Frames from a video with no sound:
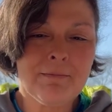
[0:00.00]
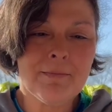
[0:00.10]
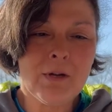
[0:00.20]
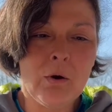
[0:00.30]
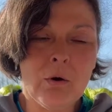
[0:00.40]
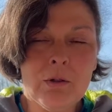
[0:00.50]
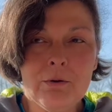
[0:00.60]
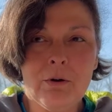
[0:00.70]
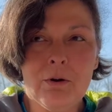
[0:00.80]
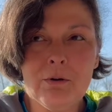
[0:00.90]
all in
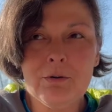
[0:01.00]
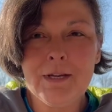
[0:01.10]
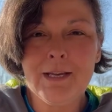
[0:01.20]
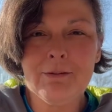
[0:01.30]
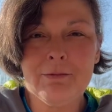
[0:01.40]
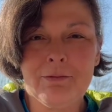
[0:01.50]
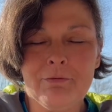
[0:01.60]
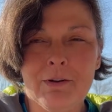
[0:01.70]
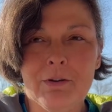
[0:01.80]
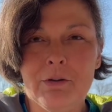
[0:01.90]
all, it was a
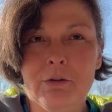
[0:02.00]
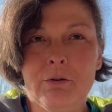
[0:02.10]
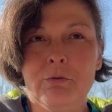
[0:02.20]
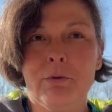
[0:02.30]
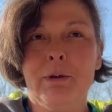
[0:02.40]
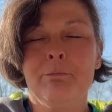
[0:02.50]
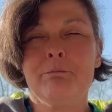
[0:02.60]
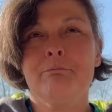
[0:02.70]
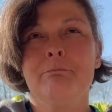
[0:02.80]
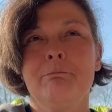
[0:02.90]
very good trip,
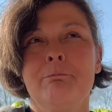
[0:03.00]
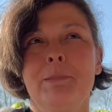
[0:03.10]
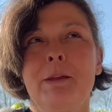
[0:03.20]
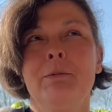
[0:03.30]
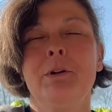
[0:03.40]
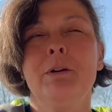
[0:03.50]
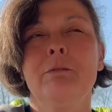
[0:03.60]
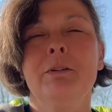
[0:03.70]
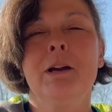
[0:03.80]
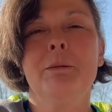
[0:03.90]
even though I
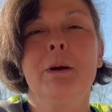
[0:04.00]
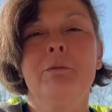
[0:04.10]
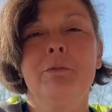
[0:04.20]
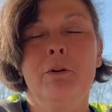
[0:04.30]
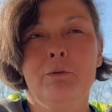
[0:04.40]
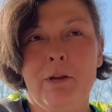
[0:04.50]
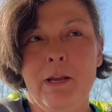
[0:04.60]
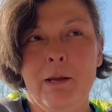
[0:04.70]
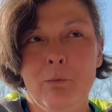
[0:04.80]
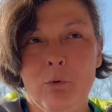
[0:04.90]
forgot my phone
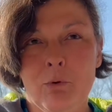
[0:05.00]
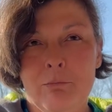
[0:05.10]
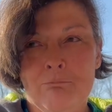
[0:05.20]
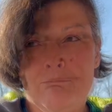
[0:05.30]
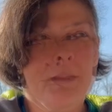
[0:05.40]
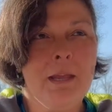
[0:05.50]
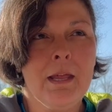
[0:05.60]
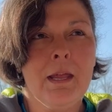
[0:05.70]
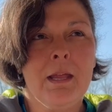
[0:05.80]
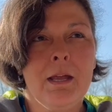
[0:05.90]
cable.
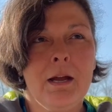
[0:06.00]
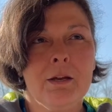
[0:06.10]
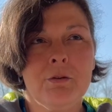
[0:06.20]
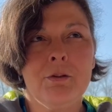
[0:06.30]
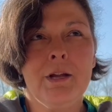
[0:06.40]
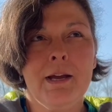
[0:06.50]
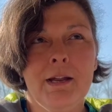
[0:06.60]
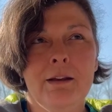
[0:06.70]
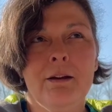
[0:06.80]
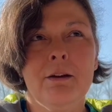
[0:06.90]
I should have
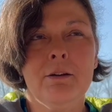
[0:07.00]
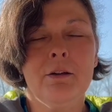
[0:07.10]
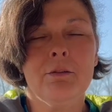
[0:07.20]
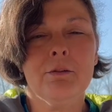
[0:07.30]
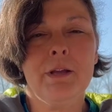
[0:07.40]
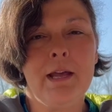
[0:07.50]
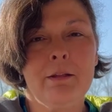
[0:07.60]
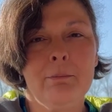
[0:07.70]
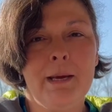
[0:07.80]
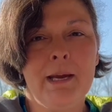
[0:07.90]
had another
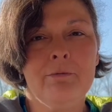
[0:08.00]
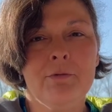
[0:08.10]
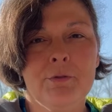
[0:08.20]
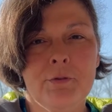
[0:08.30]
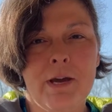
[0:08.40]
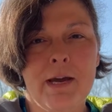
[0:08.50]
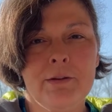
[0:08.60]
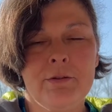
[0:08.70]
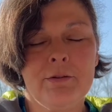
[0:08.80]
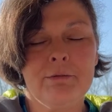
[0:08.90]
gallon bag for trash,